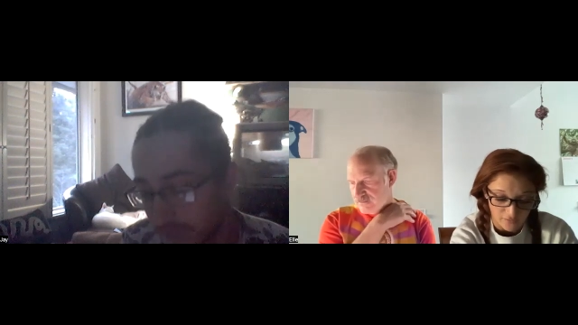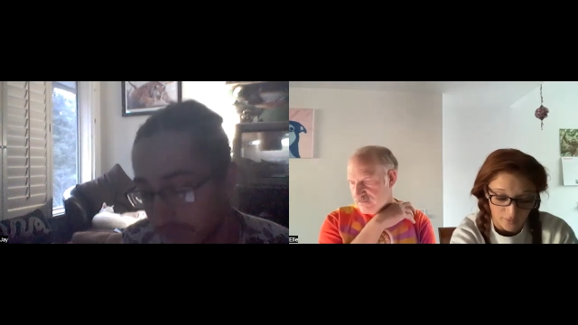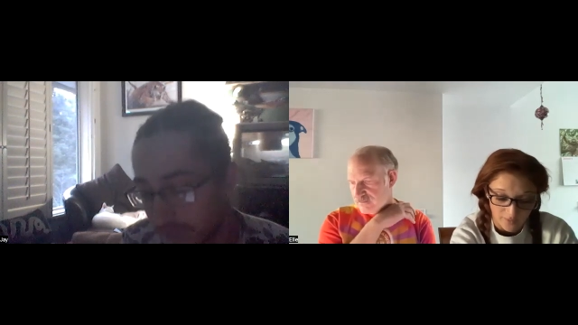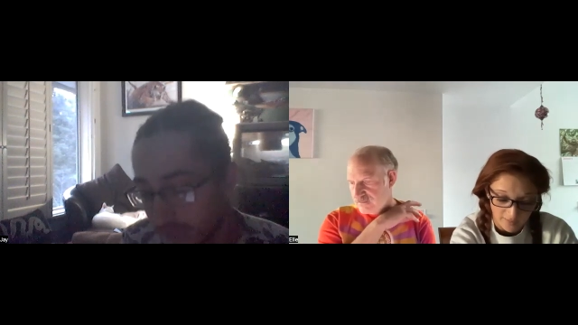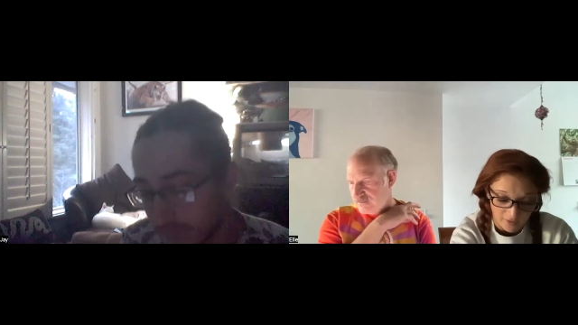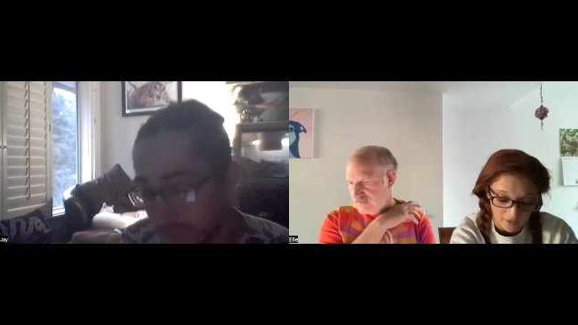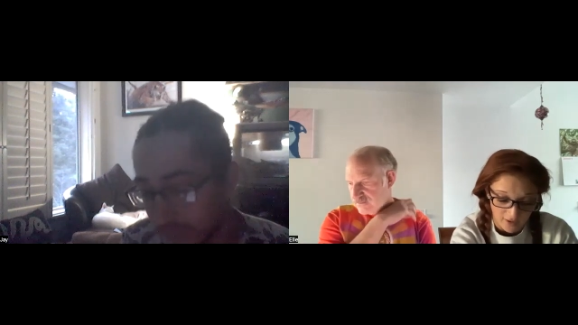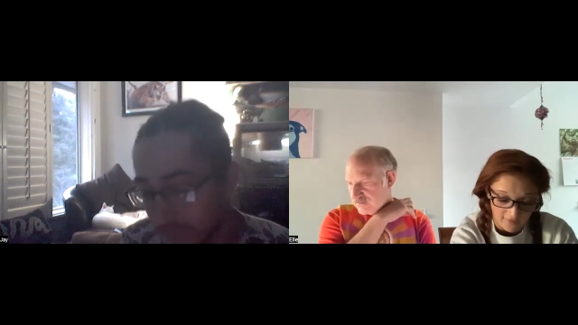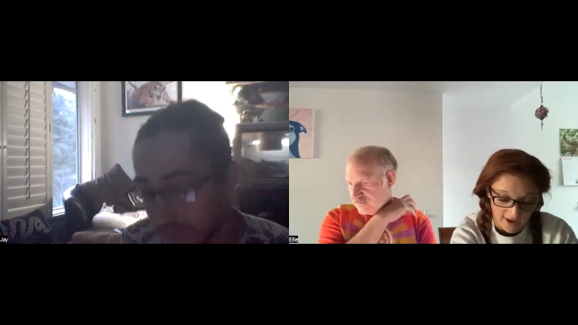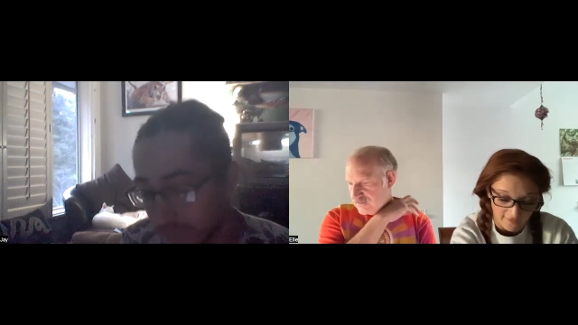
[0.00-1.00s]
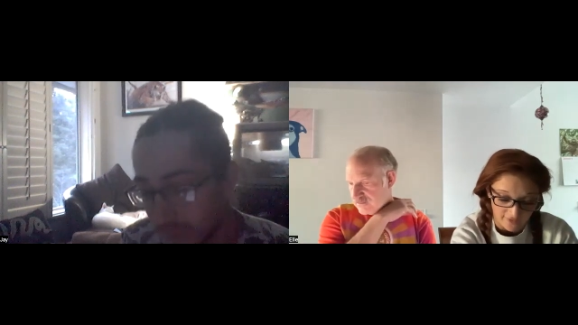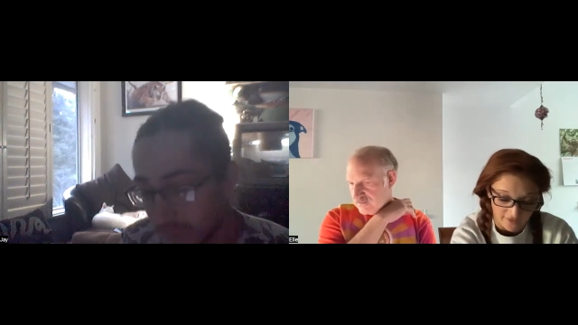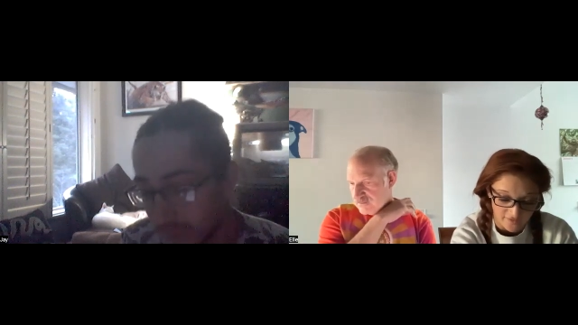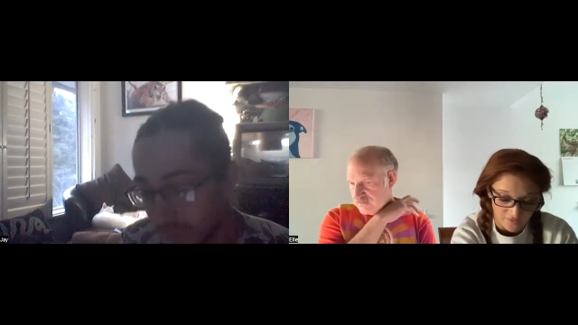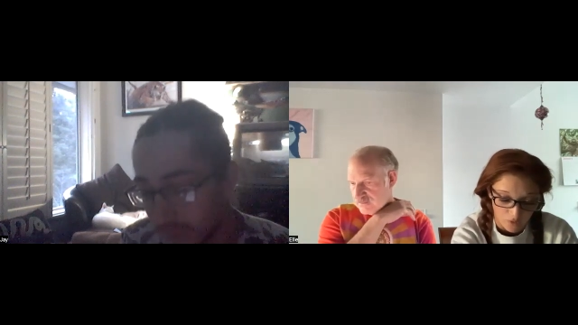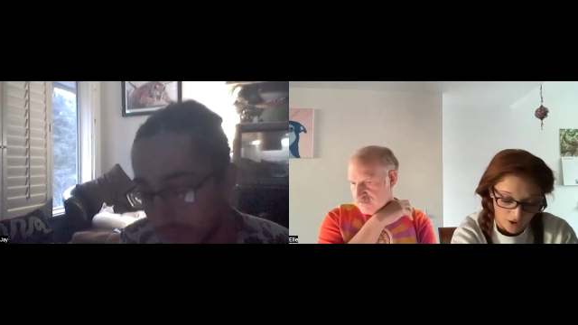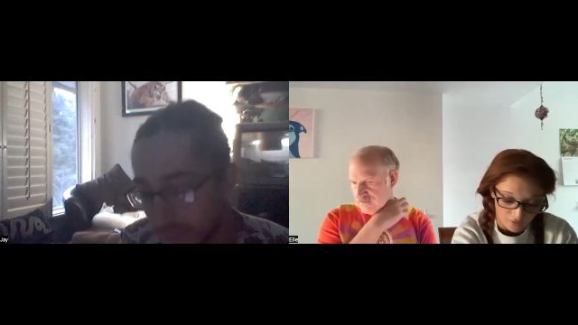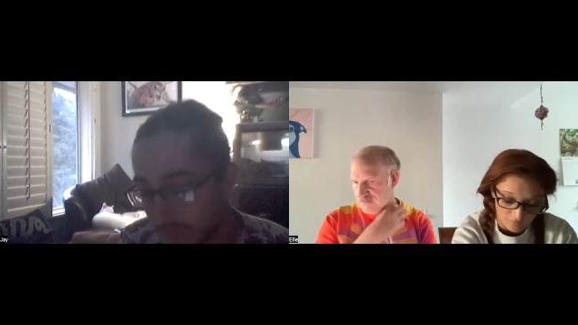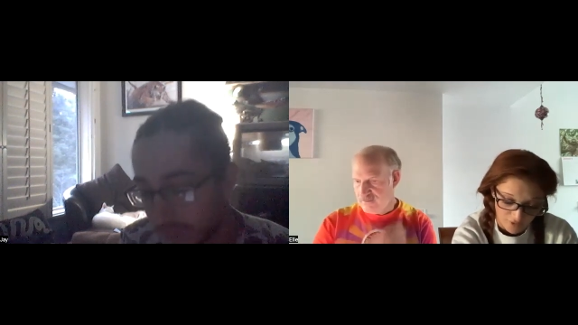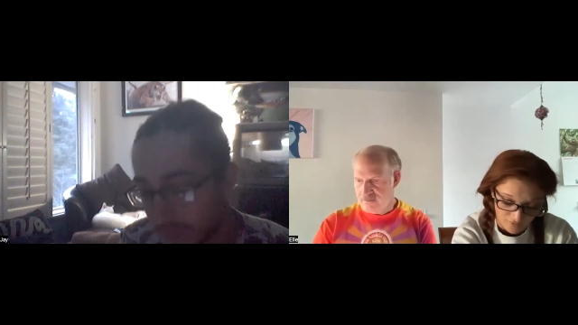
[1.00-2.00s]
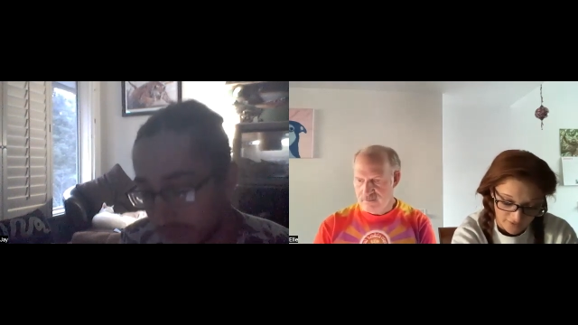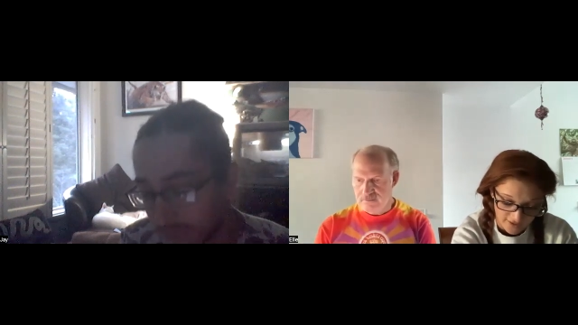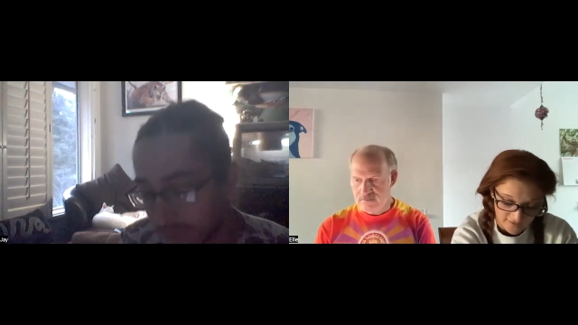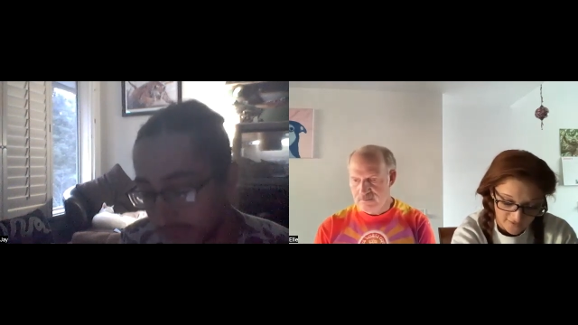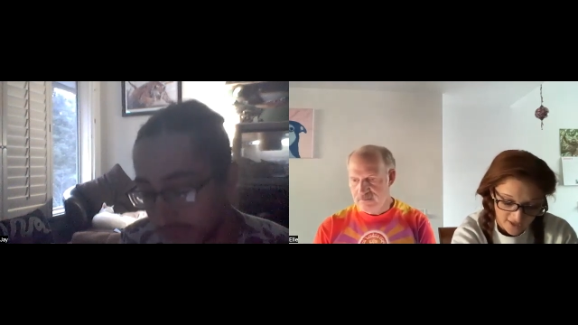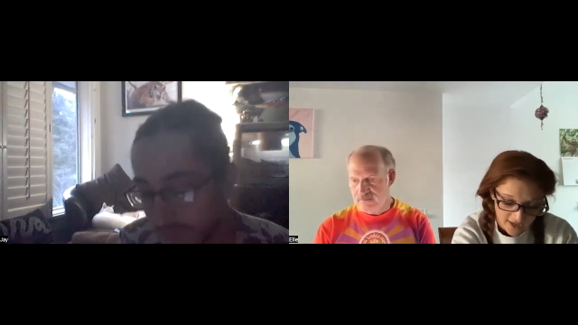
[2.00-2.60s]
Speaker 1: formidable of Africa's wild bovids.